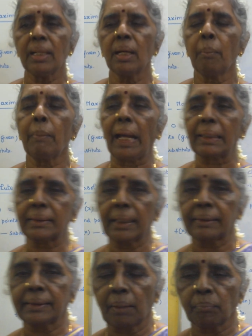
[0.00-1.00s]
max
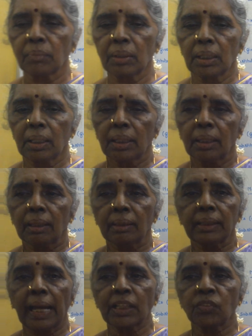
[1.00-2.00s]
exam.
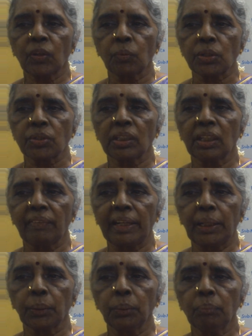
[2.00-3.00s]
Thanks for watching the video.